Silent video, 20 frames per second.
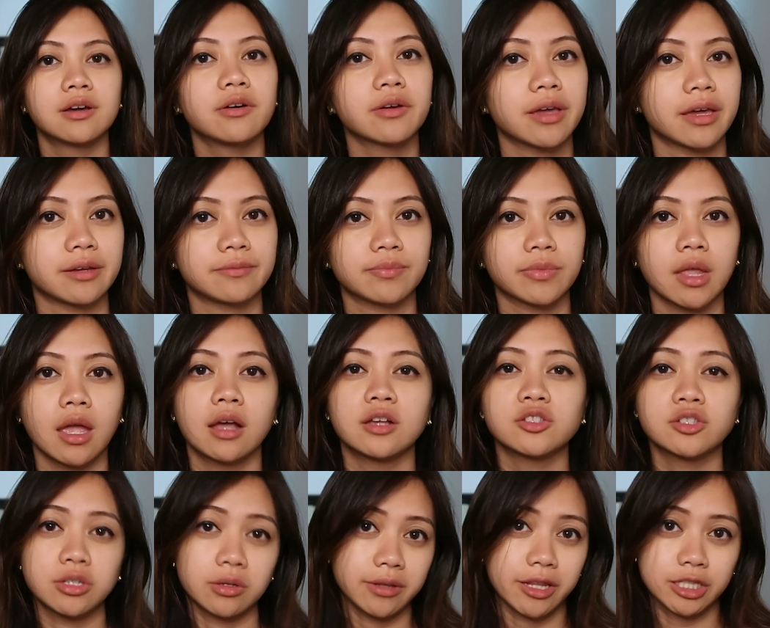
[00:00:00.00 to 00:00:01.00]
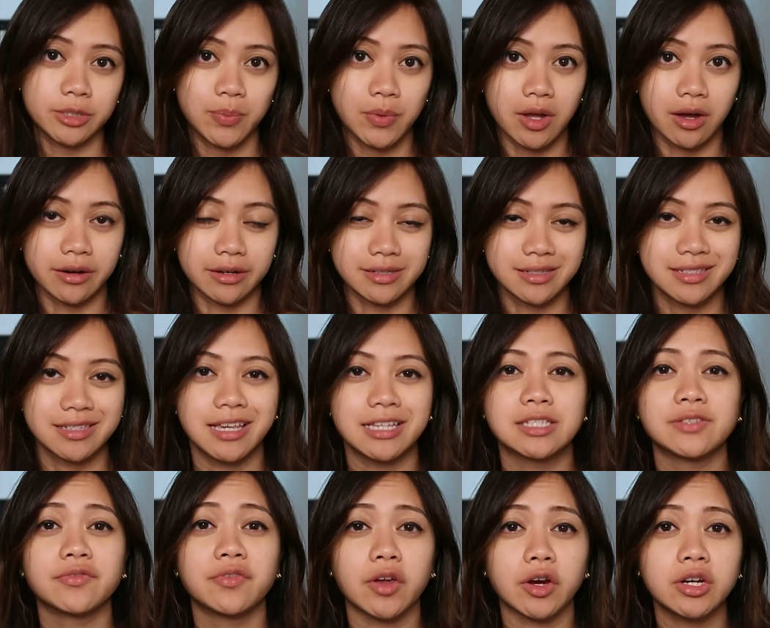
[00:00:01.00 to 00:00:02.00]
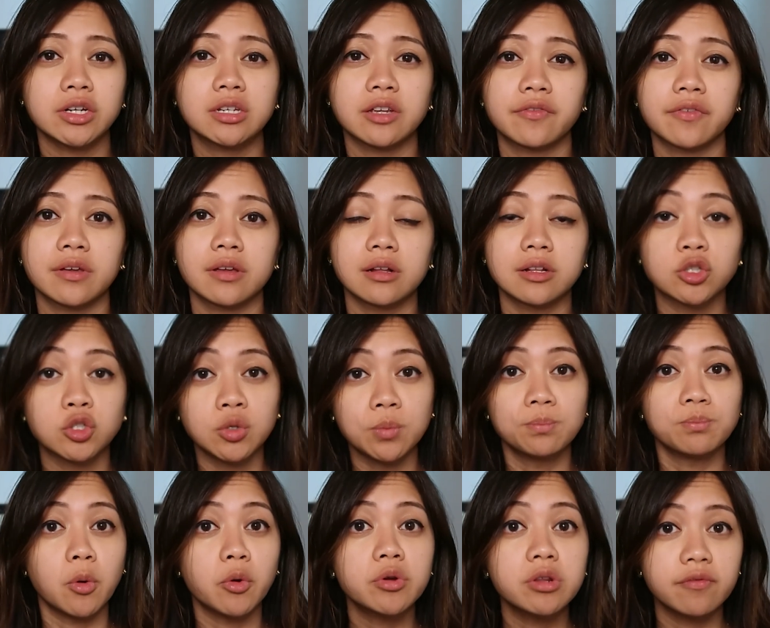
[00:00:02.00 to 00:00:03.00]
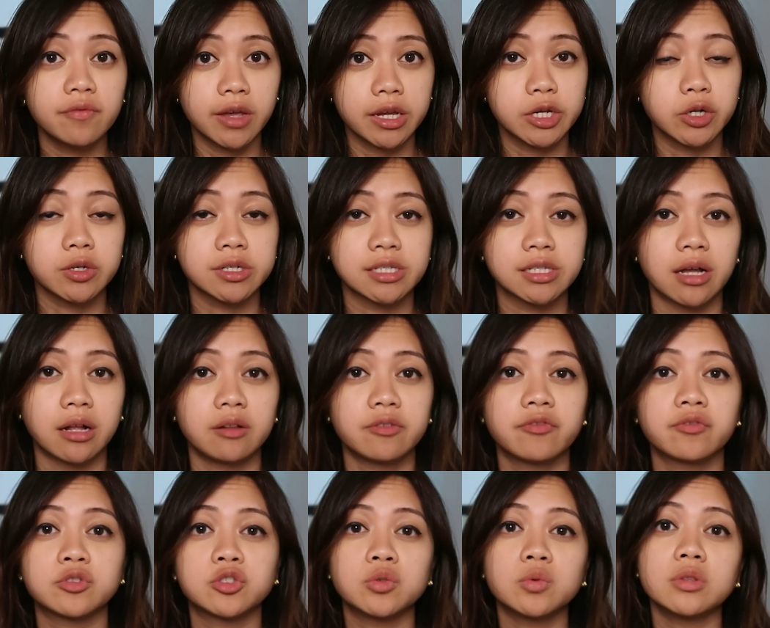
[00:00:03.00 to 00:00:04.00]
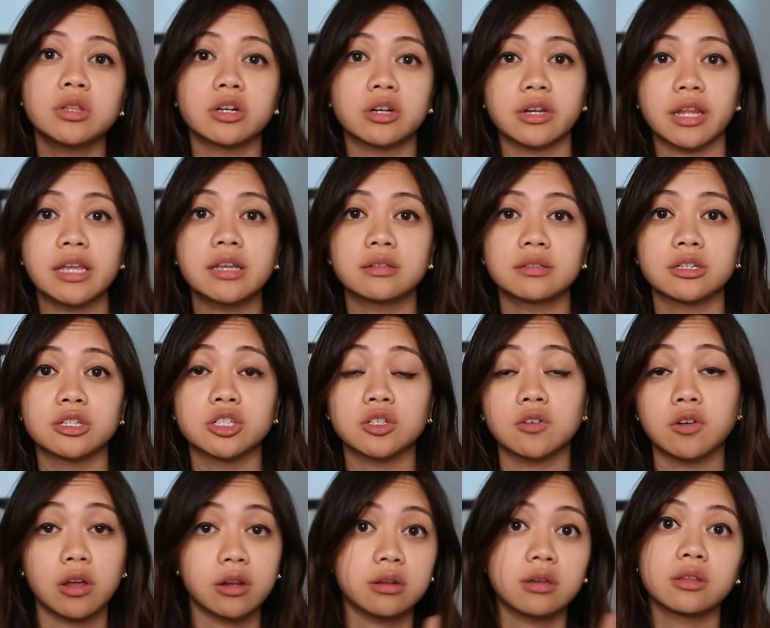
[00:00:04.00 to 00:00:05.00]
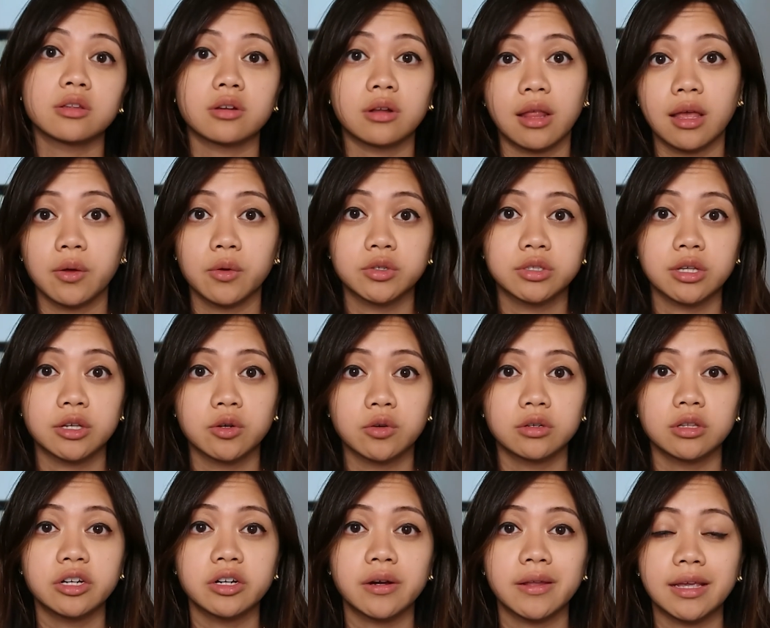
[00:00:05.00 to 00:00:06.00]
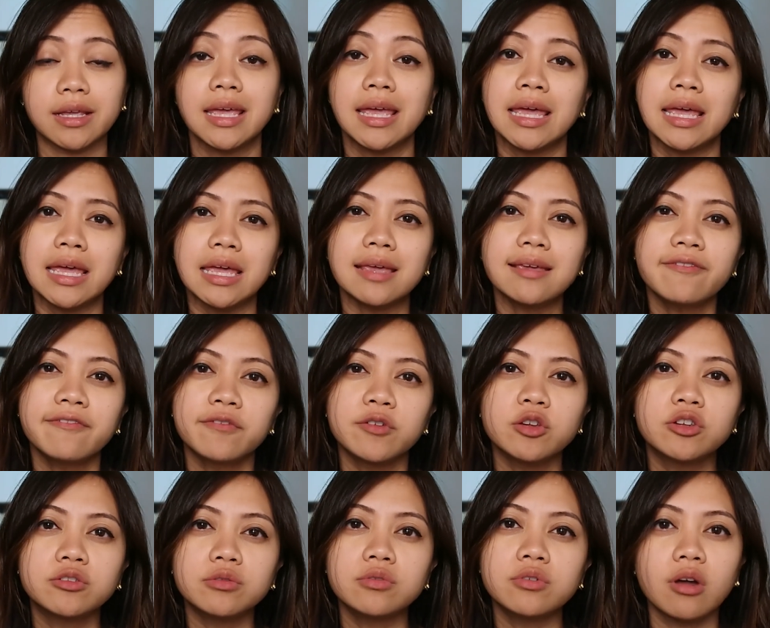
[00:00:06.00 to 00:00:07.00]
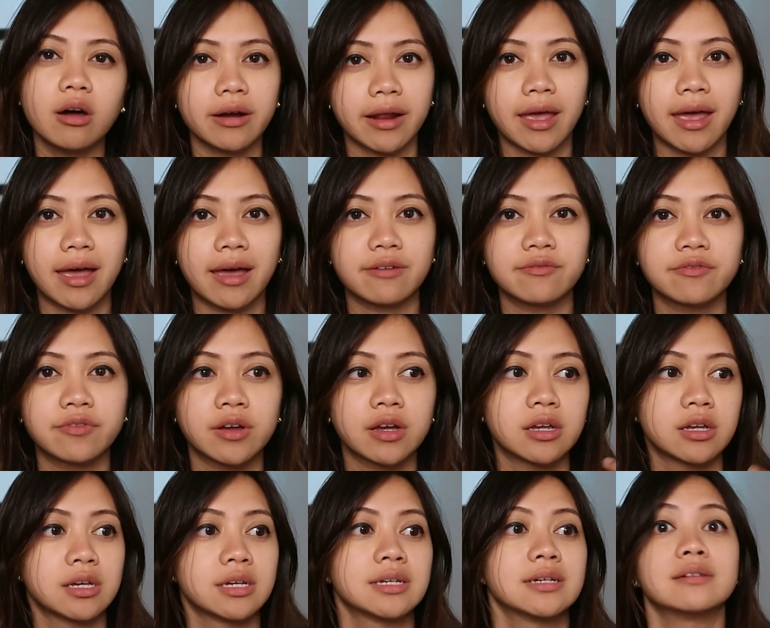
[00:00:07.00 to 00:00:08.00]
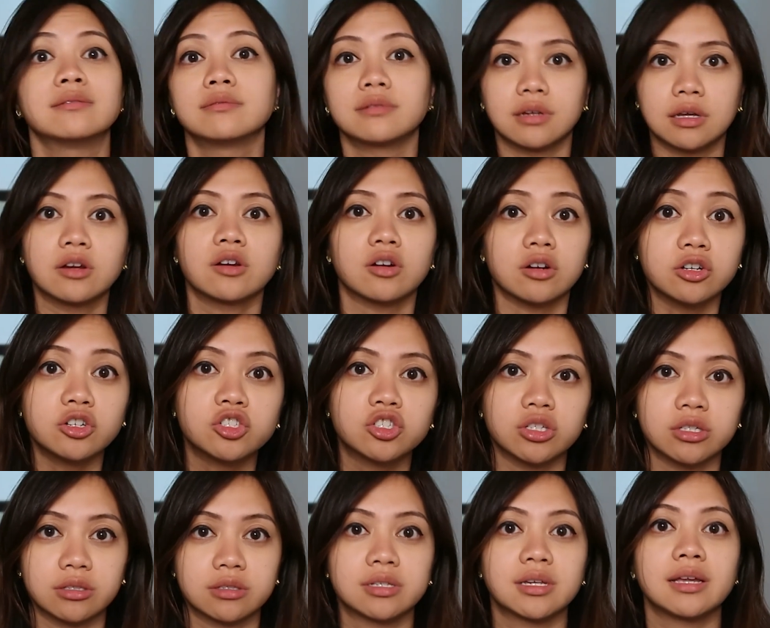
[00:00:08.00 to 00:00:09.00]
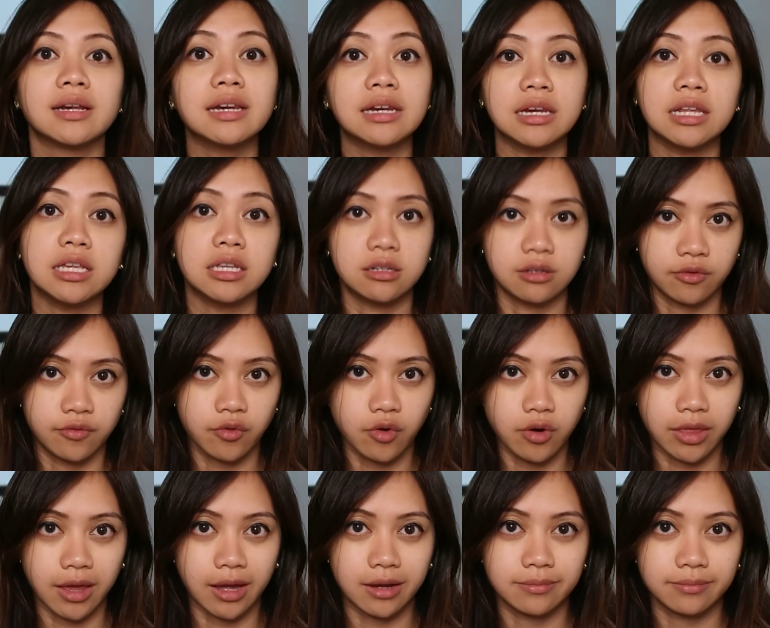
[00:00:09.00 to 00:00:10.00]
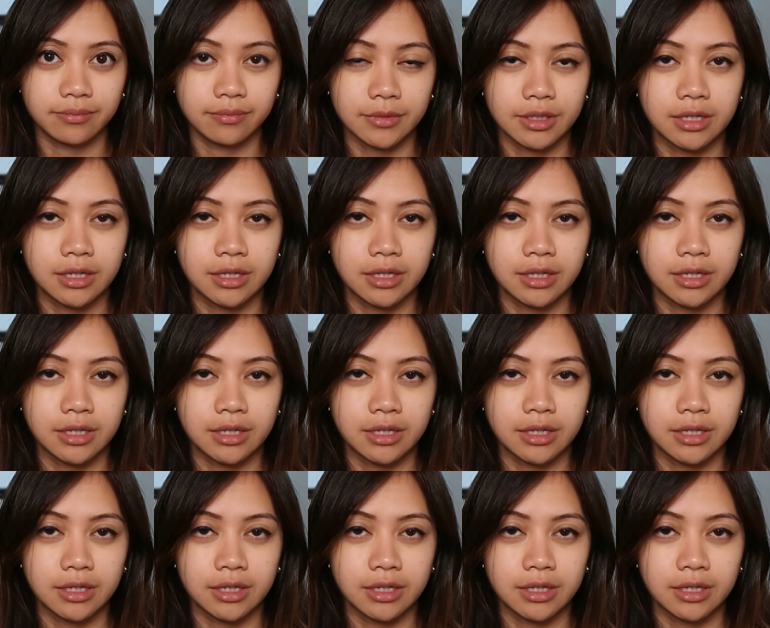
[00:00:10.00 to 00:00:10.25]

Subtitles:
Okay, so let's be honest, it's very difficult to motivate yourself to learn English or any other language that you're learning if you do not have an urgent need for that.